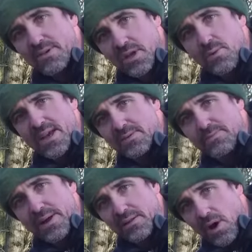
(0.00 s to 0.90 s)
there's no waist
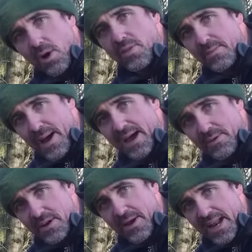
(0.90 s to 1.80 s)
belt on the pack
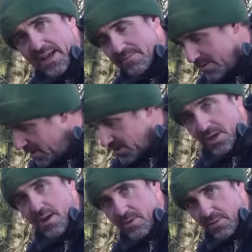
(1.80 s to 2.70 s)
when you get it. It
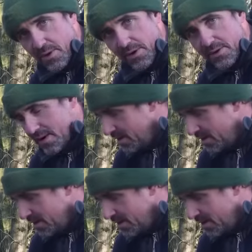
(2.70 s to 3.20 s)
doesn't come with one.